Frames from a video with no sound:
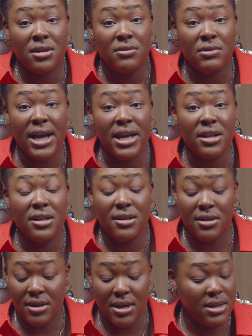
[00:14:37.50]
right?
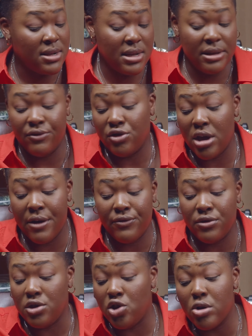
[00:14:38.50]
If, if
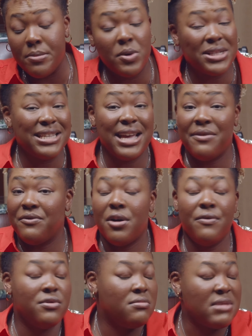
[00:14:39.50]
Europe wants to get
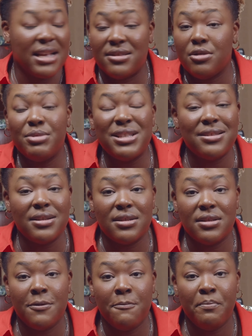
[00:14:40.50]
involved, that's their
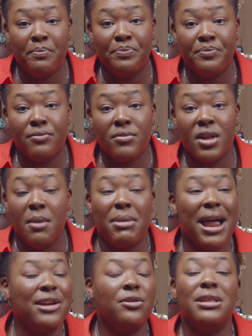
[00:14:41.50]
business but
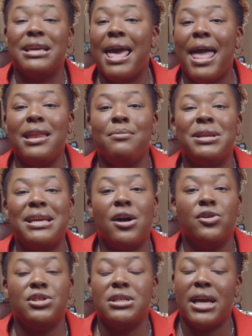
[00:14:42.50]
I don't think anybody
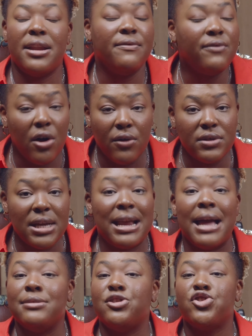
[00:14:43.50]
else should get involved. And
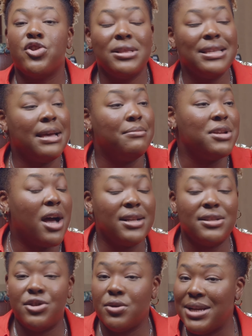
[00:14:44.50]
I certainly am
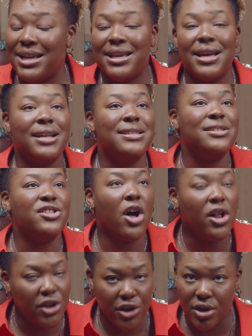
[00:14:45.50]
not donating a
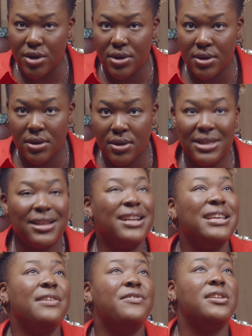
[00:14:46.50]
dollar, not
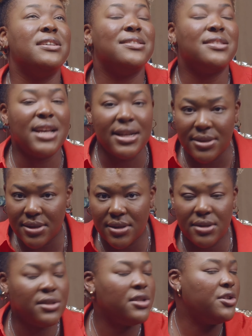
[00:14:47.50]
even a cent
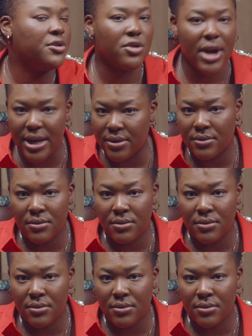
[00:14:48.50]
to Ukraine.